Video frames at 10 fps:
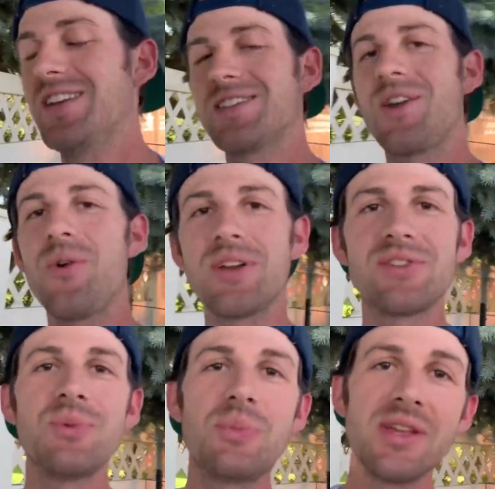is going
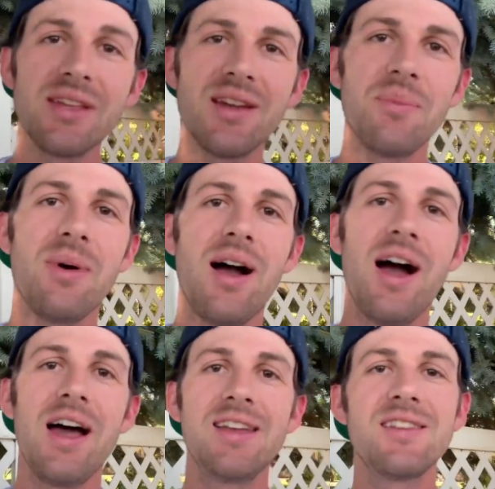to be a
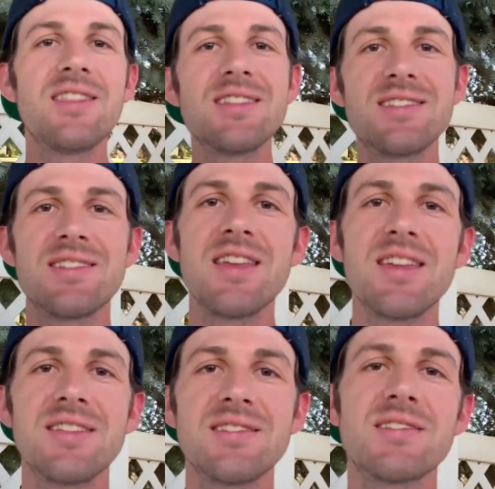behind the
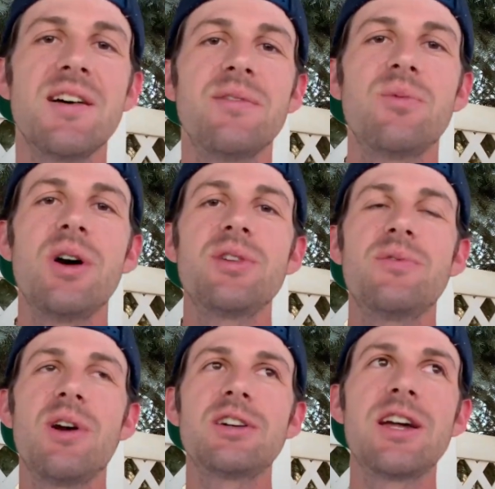scenes of what
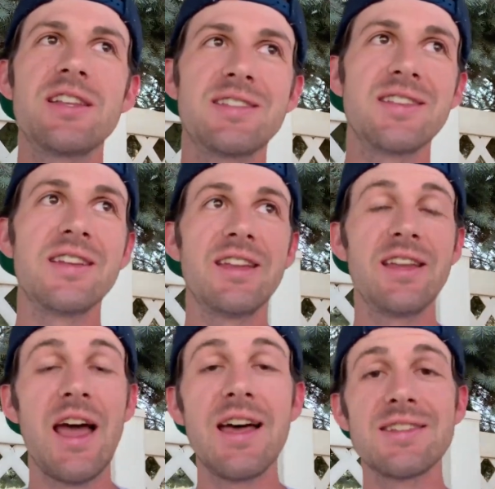you've already seen. It
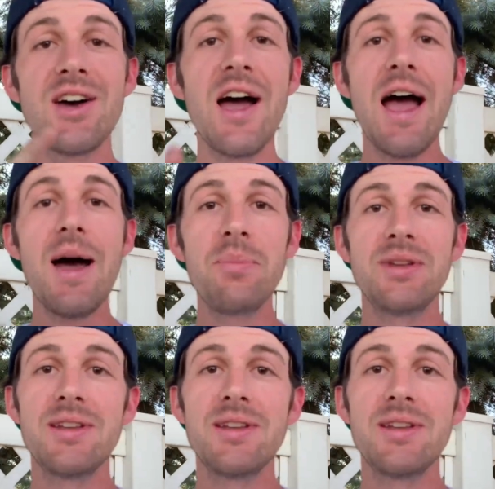has not happened